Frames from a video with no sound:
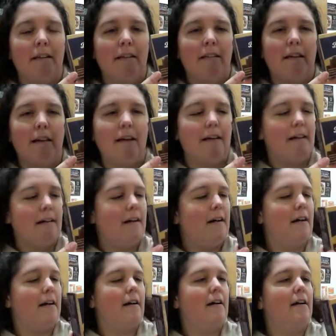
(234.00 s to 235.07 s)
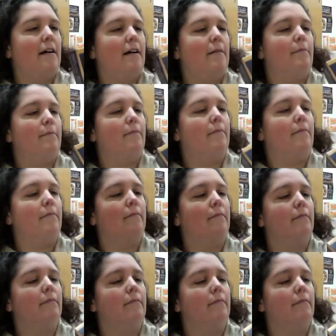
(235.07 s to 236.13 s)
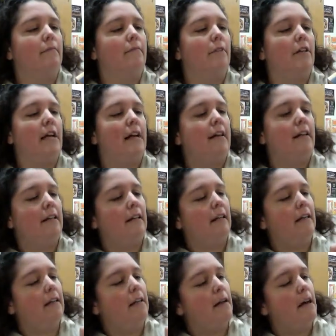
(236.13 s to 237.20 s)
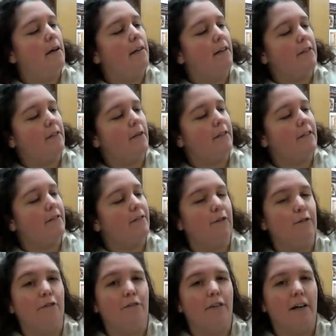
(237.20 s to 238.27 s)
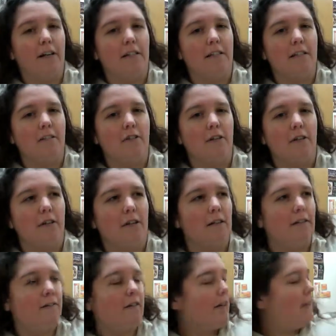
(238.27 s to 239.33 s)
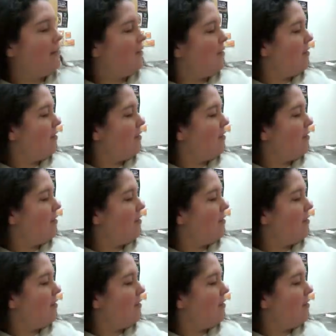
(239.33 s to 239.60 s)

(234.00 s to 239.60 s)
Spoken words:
that you get a little, I think it's quite difficult to find chocolate vegan